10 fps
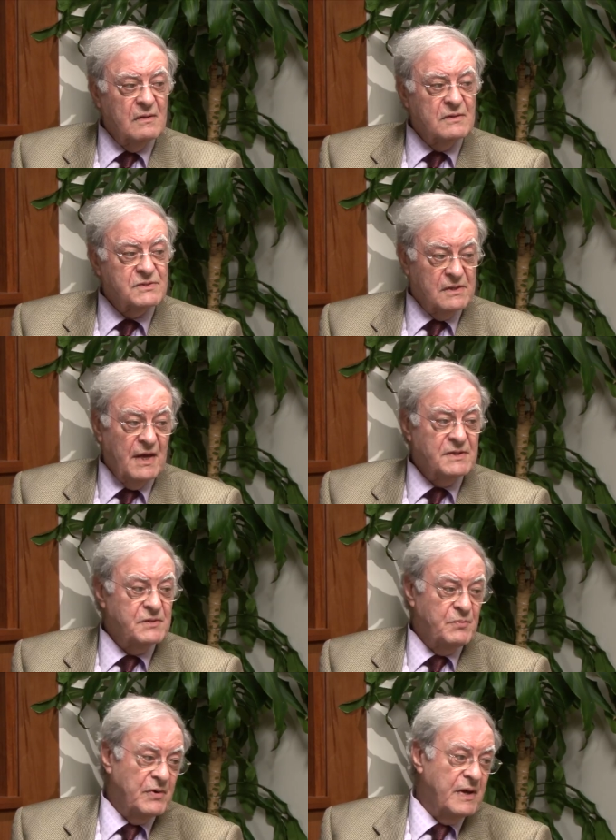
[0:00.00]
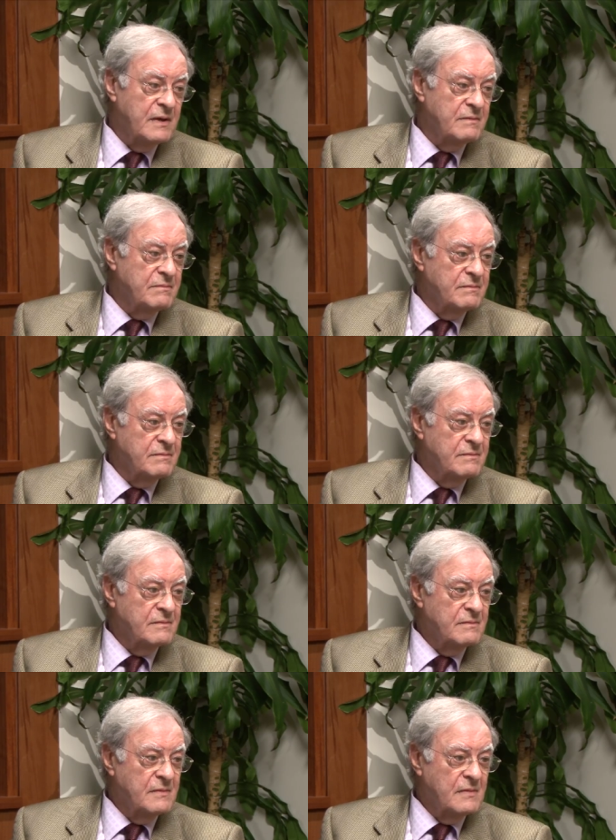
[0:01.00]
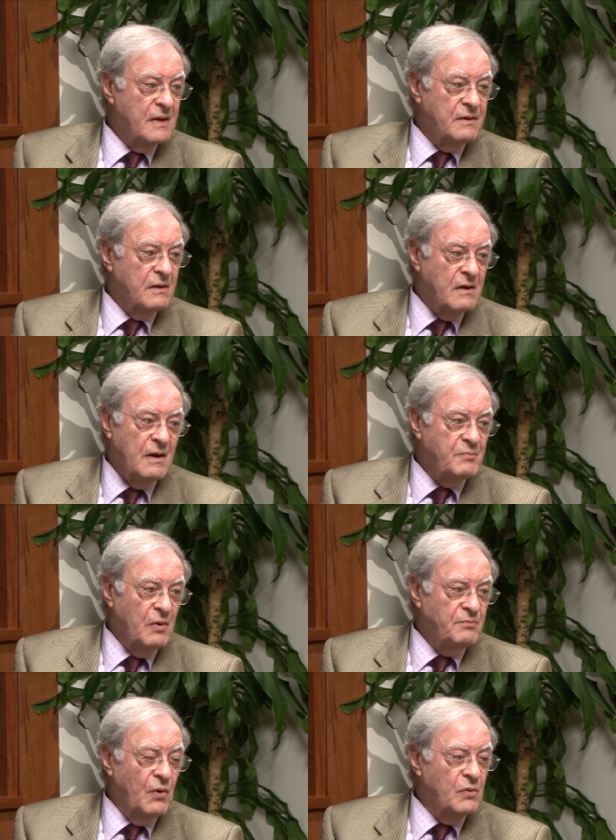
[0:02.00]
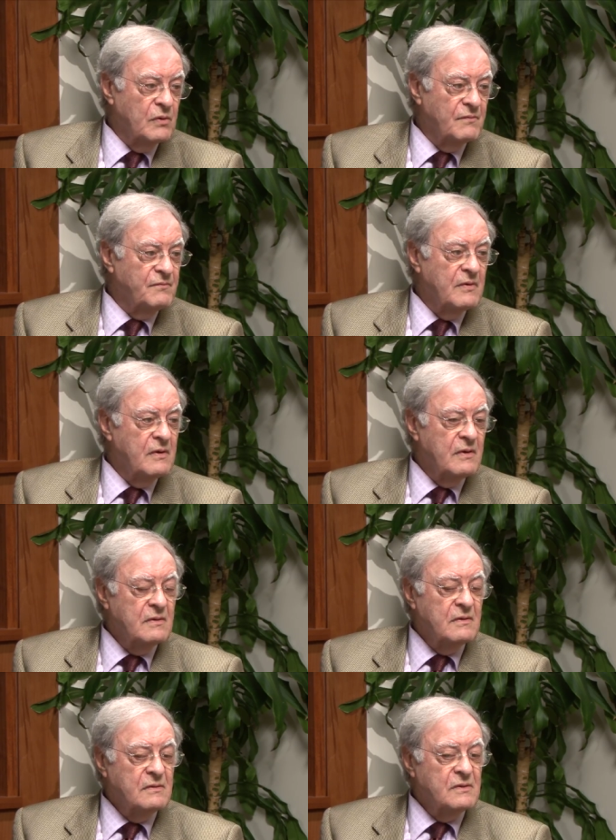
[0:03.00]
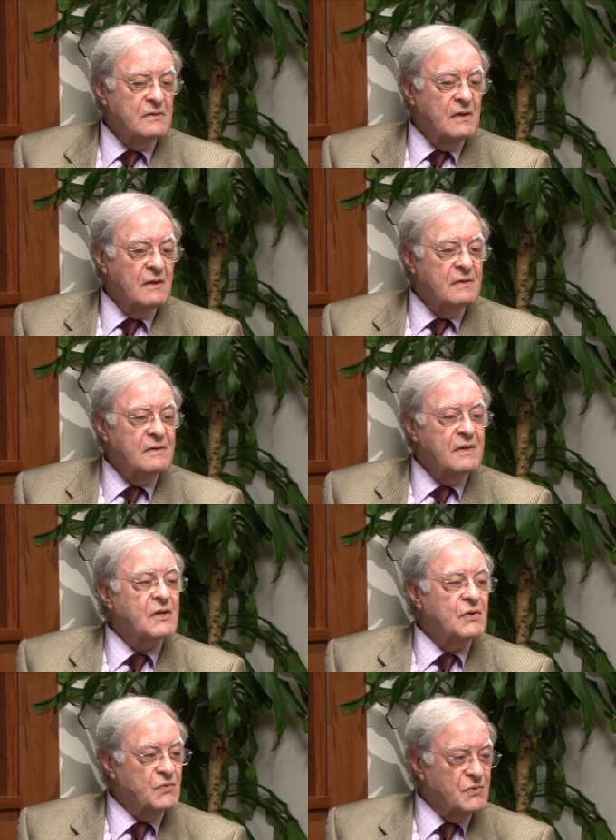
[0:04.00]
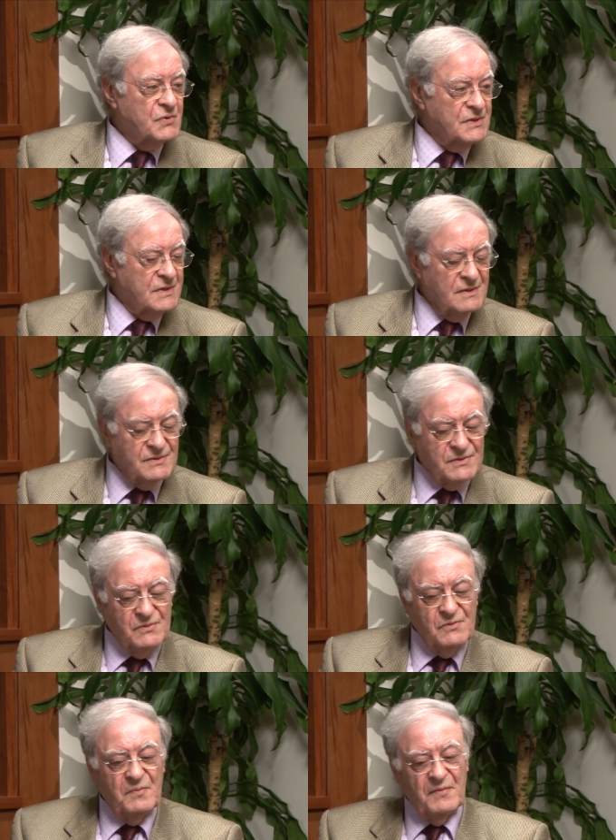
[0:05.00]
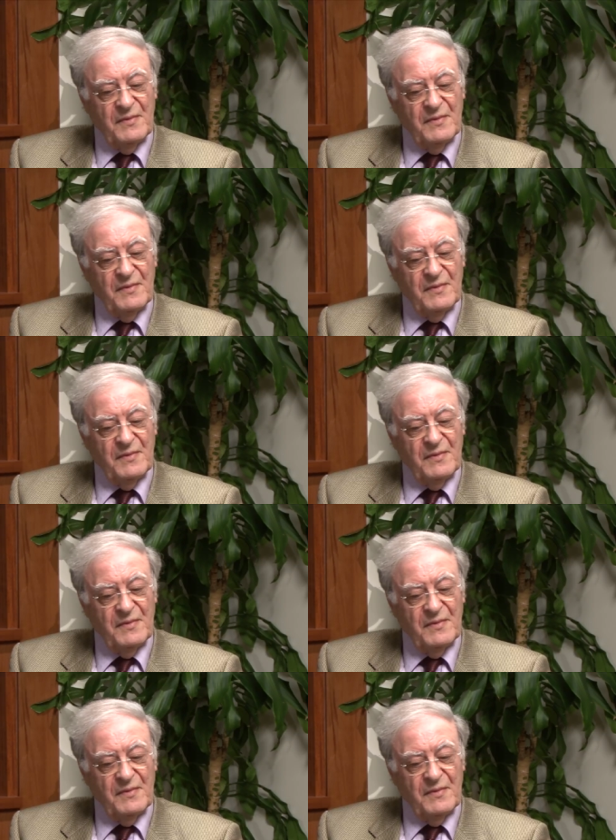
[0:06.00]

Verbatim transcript: slice of bread and a cup or bowl of non-nutritional soup.